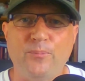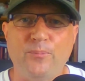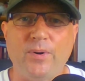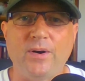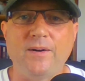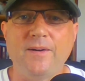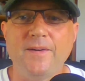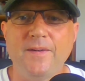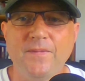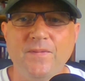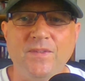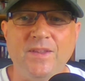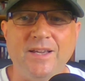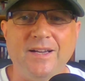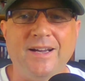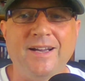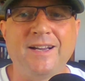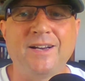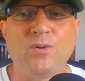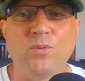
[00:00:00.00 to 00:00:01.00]
But they
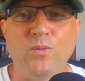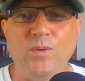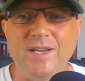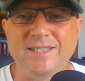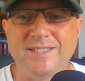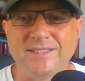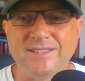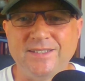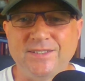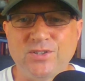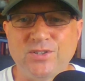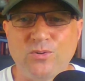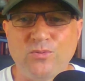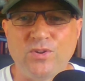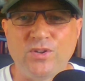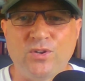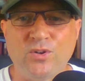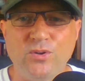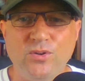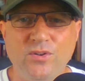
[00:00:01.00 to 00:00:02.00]
are waiting
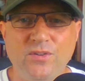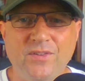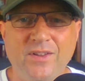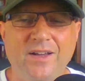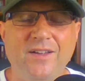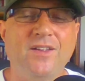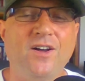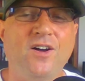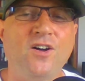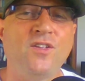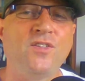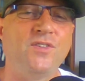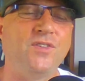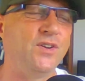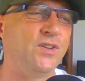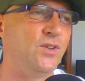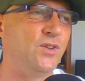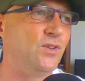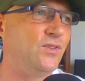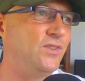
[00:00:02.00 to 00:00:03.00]
until
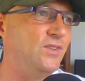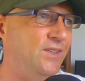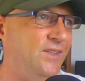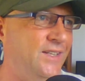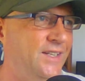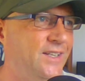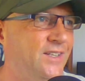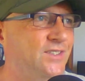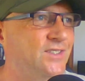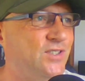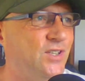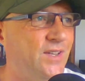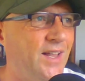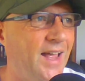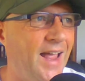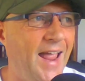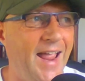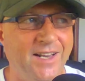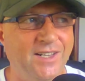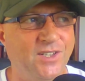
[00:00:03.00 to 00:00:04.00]
the near to
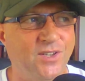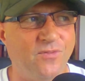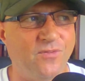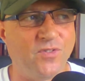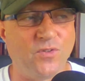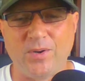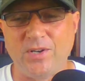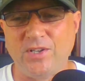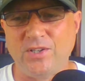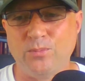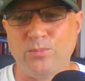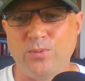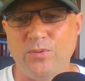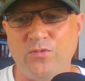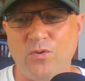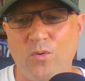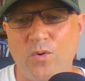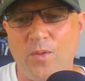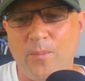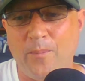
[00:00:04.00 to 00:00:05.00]
the end of the window
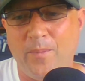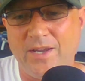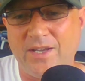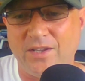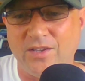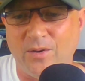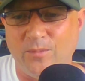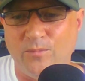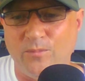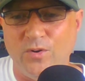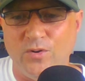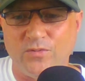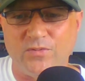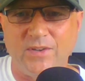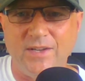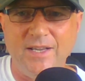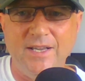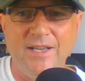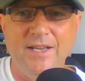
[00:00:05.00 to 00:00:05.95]
before they're making their move.